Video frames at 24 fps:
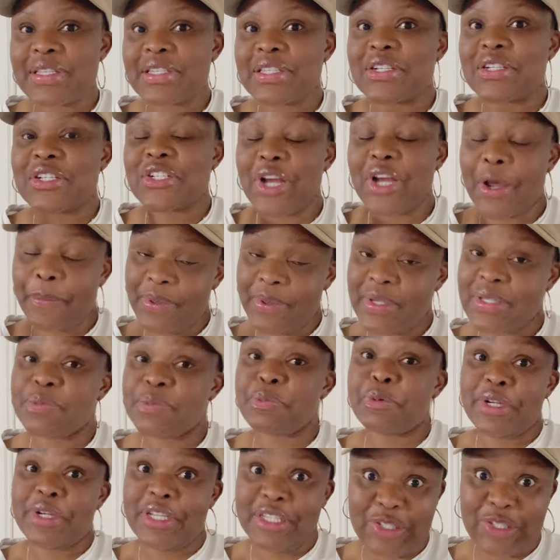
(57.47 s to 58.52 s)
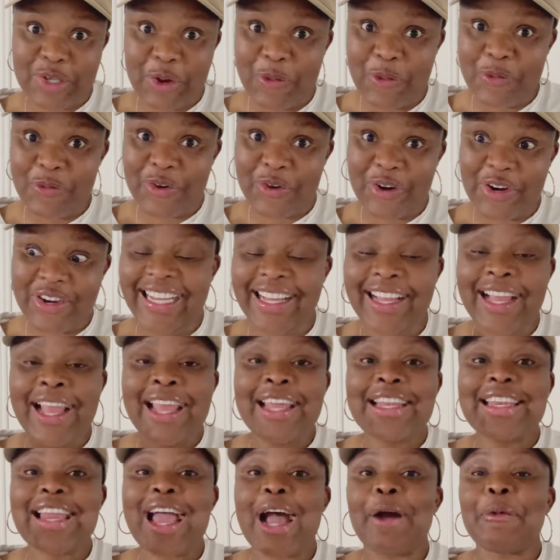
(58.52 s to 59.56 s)
shopping spree is over.
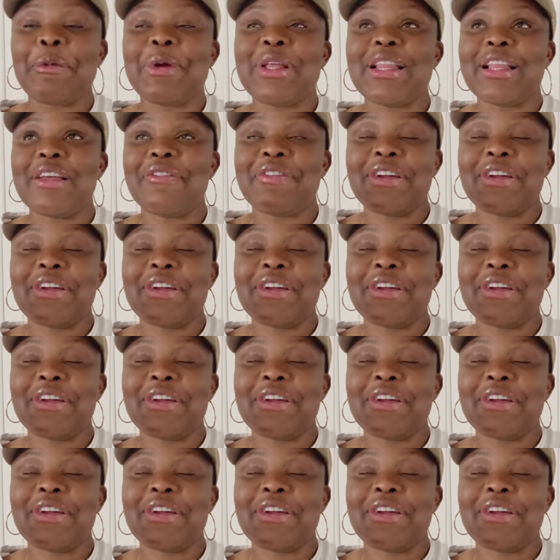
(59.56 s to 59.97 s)
Now, we live